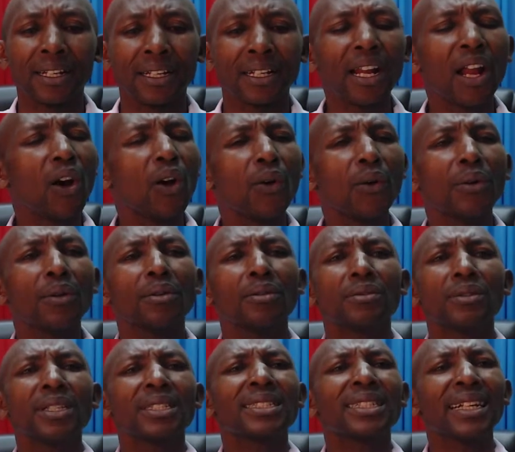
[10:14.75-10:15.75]
Now,
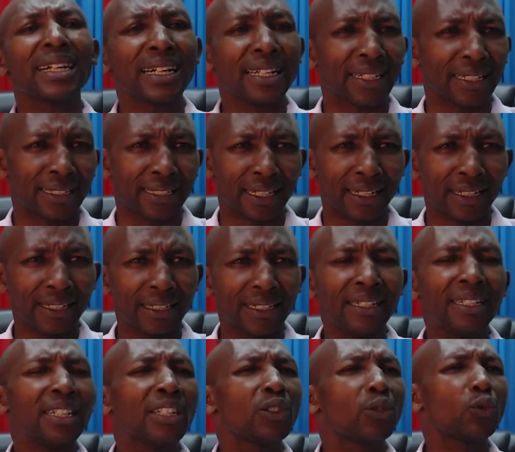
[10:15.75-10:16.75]
the secretary
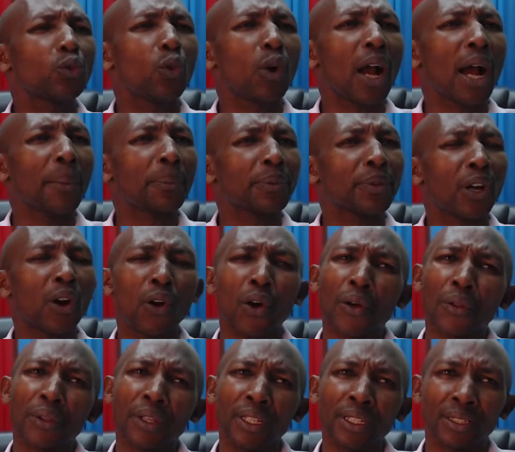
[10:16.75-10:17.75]
needs to capture
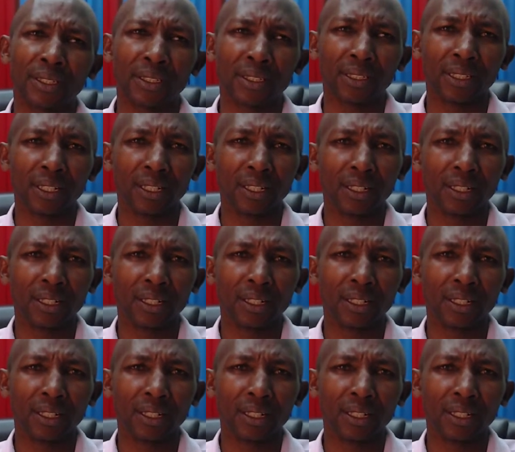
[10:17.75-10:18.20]
all this.